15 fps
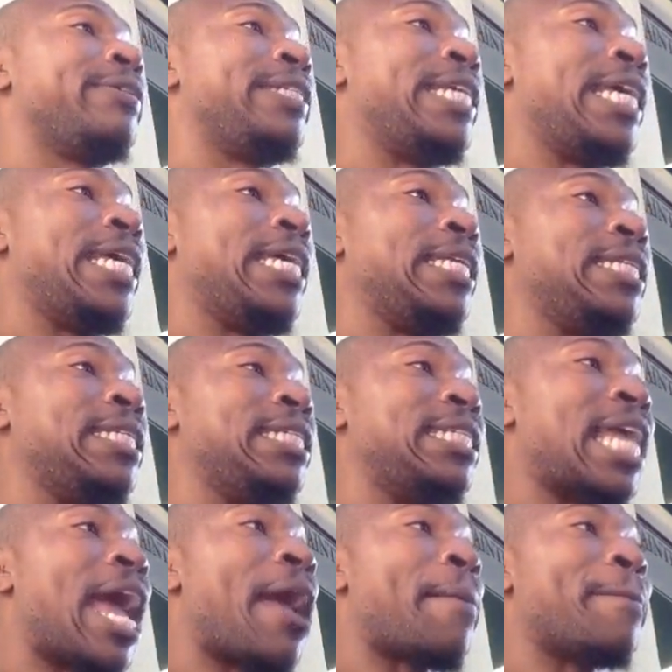then
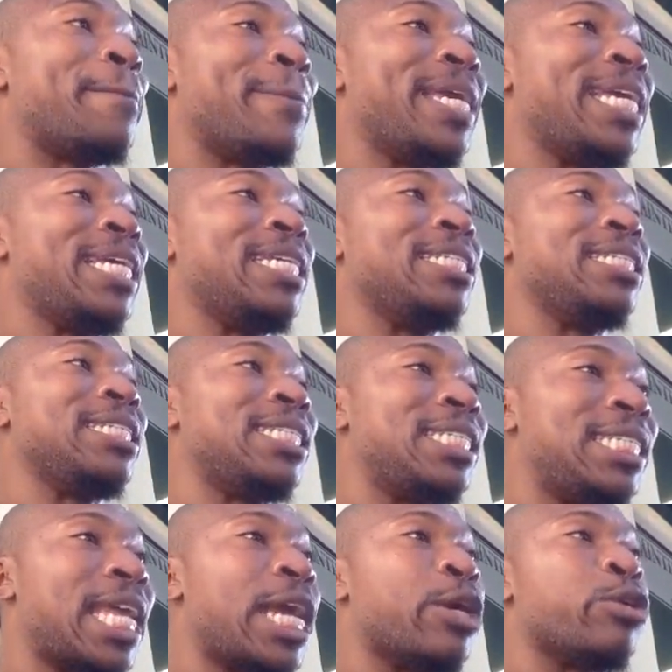that means
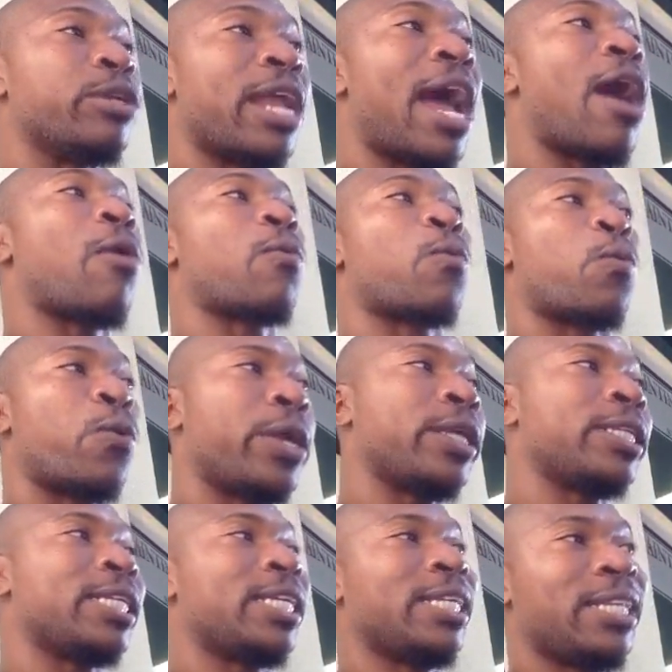they're not
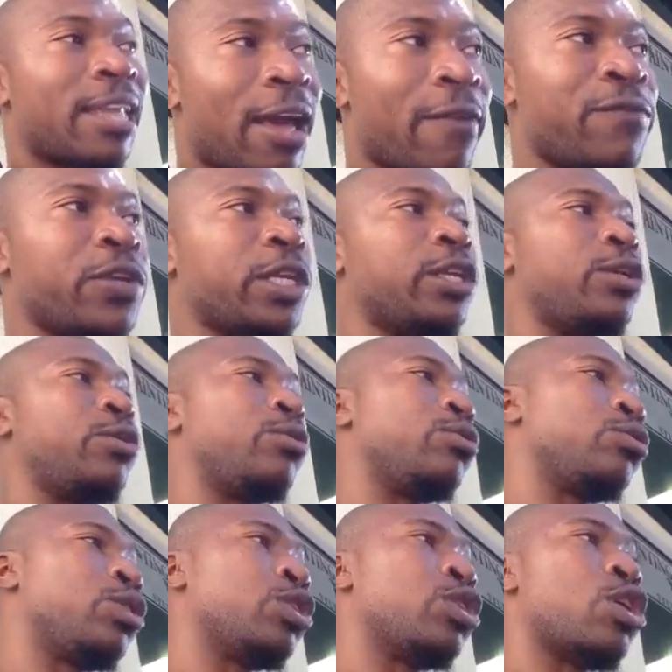really loving
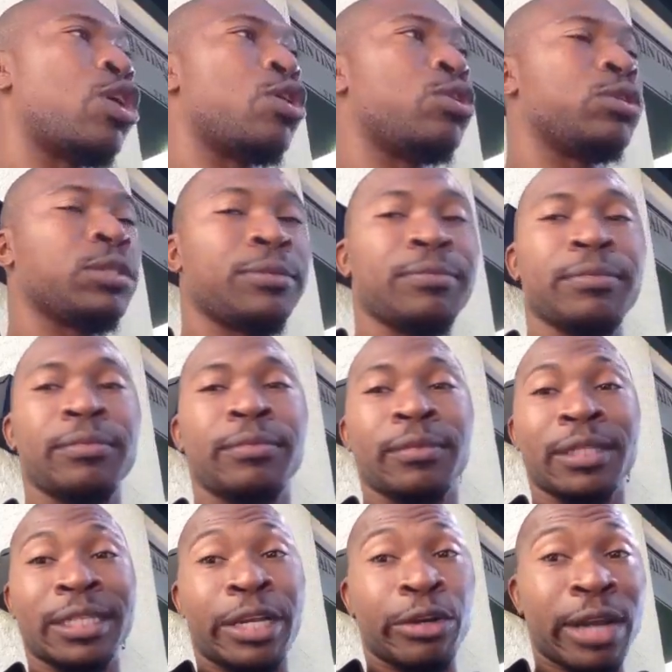you, you know?
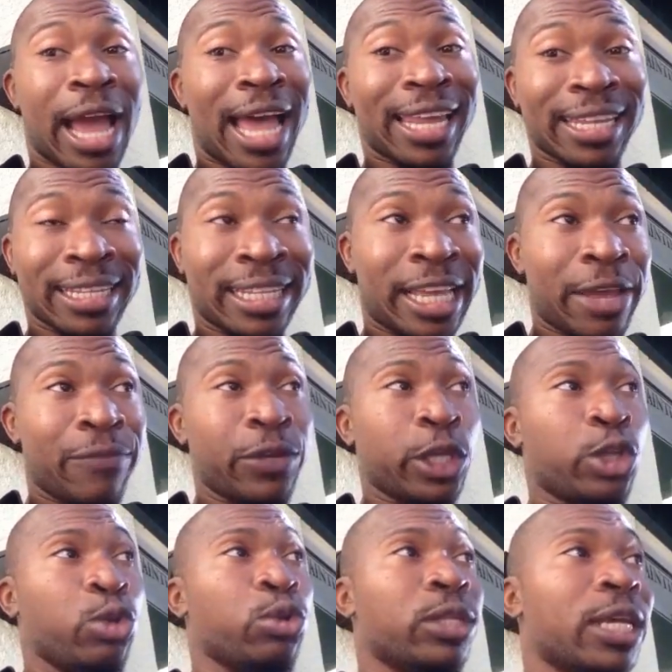They're not
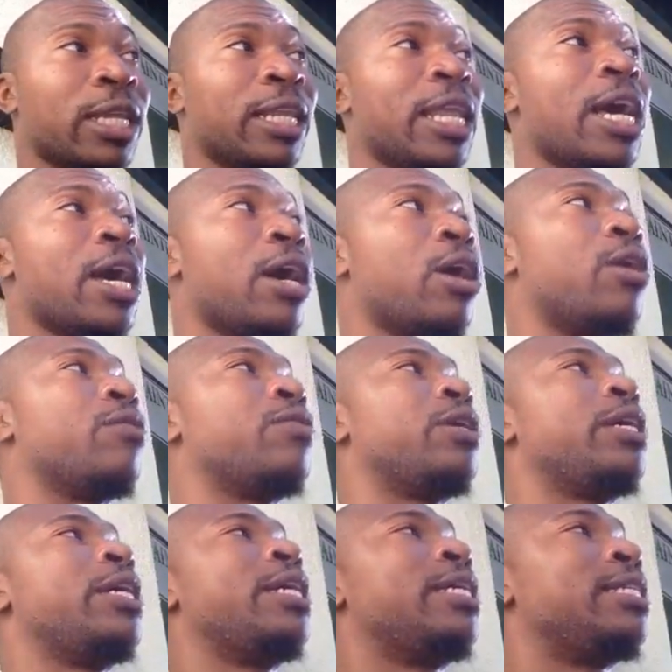giving you the
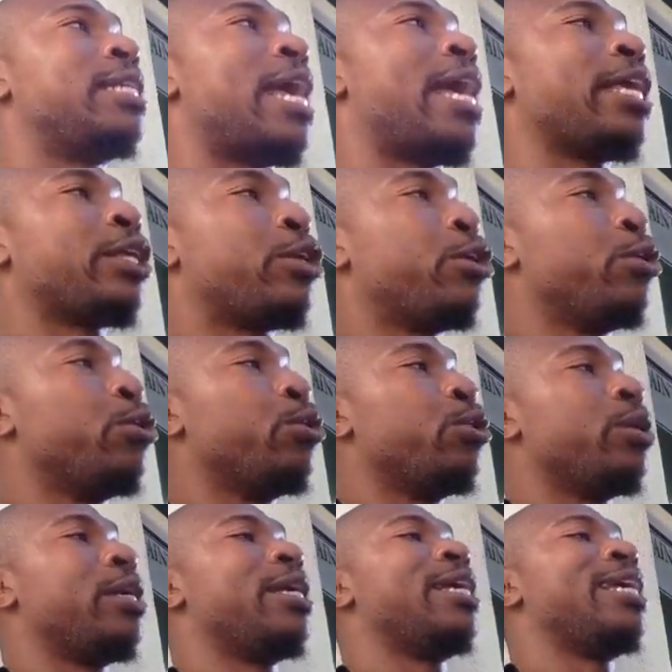love that you
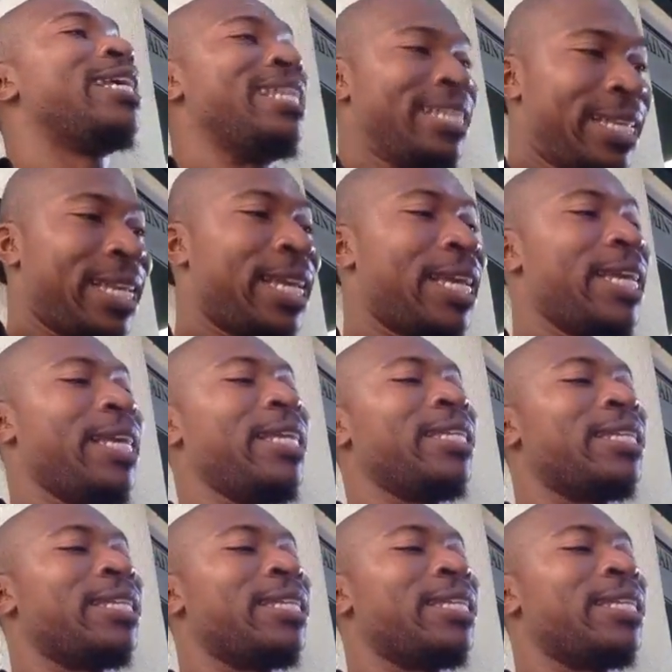need.